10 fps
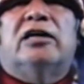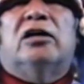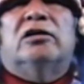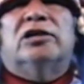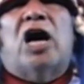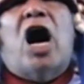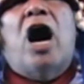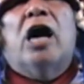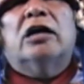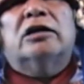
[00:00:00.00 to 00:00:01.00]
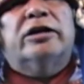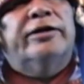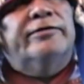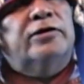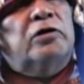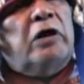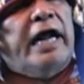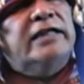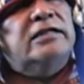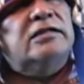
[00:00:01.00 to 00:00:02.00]
called the Arc of
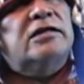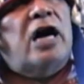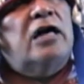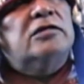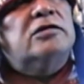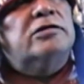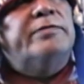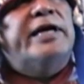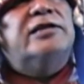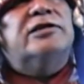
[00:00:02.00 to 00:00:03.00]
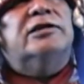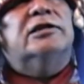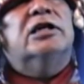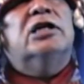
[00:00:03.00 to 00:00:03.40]
Christ's consummation.